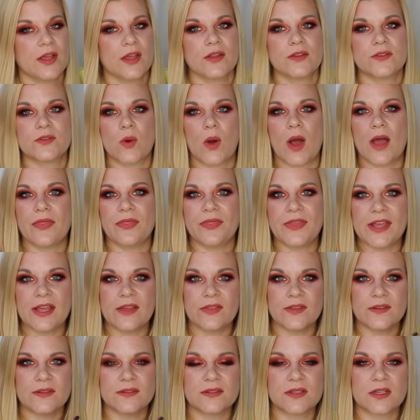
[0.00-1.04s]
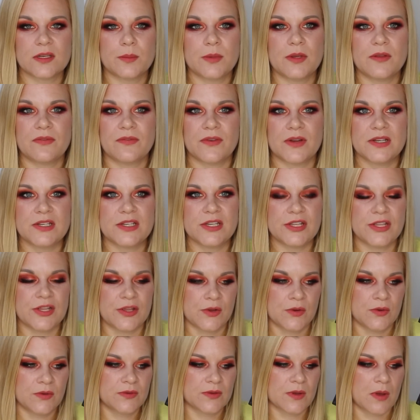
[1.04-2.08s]
So I think this is going to be fun to
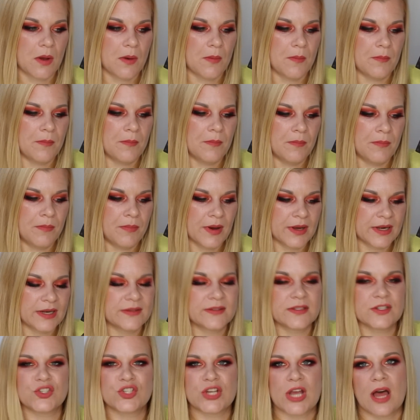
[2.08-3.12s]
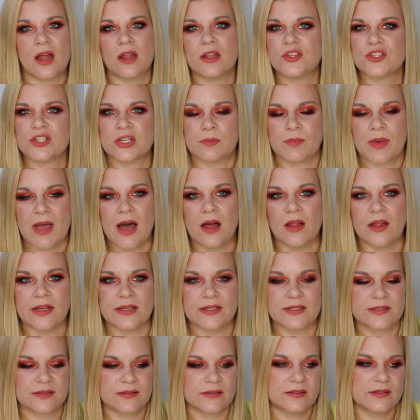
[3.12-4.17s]
use, but it's a challenging
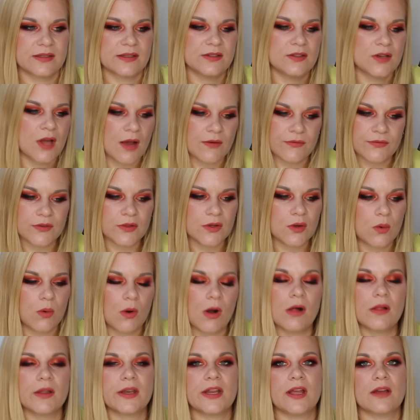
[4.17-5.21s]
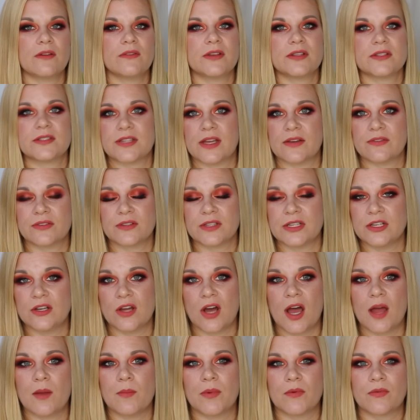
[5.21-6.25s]
palette. Not for the quality of it, definitely
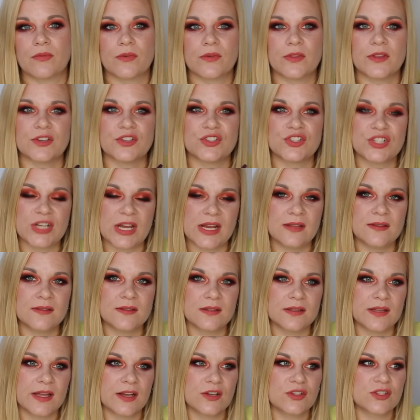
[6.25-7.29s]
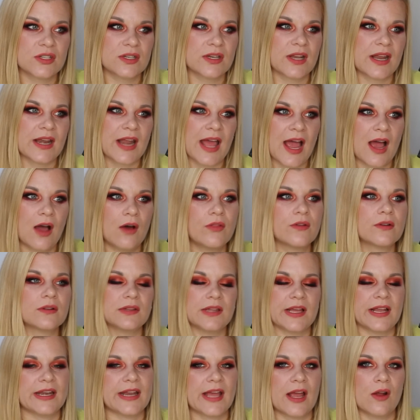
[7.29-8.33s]
not, but for the shade selection and how they're
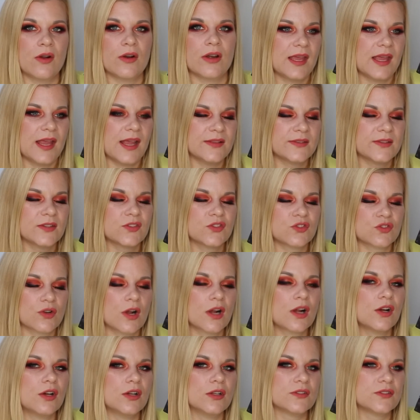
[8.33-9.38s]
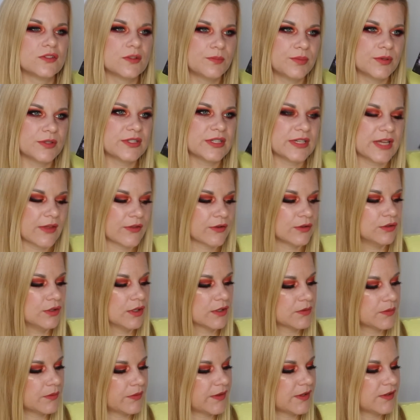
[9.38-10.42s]
laid out, it's a struggle to put together
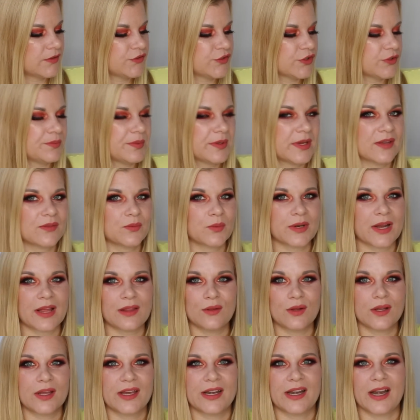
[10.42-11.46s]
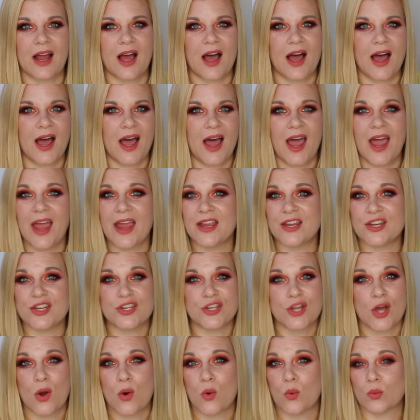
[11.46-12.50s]
looks with this, just because when I look at it, I
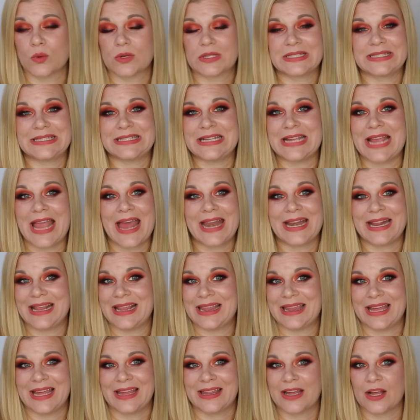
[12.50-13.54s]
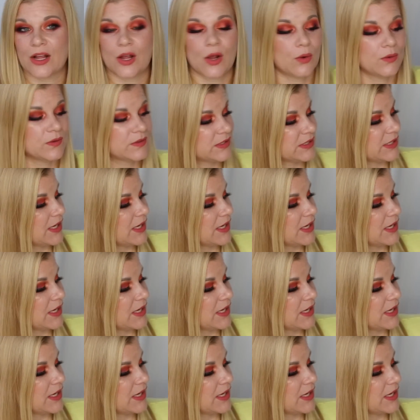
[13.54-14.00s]
don't see anything that goes